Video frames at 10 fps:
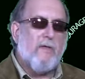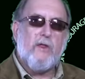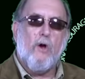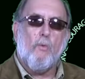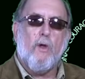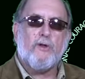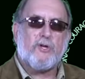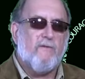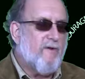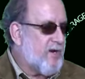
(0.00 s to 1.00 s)
they don't want us
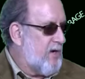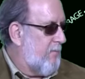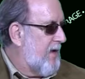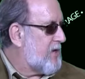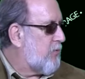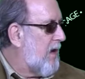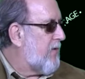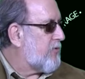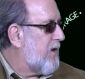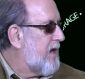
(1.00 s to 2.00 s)
convicting them. That's why they're
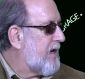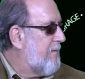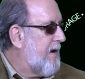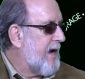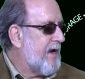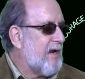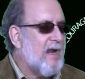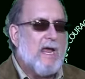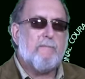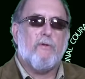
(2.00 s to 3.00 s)
trying to come back and
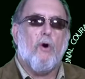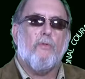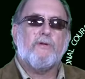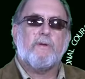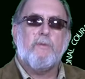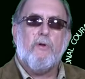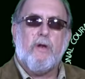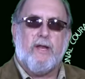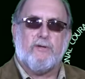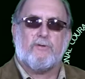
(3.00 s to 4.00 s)
claim all these
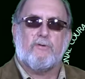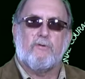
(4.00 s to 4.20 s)
immunities.